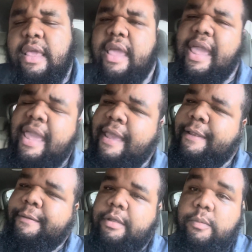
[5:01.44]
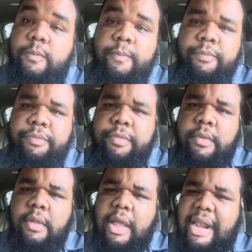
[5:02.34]
and
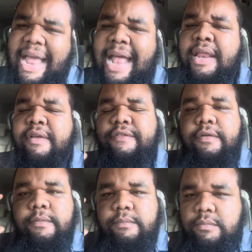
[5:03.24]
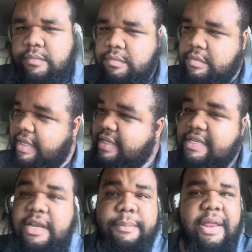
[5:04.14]
a lot of
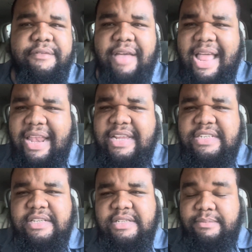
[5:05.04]
NCAA violations.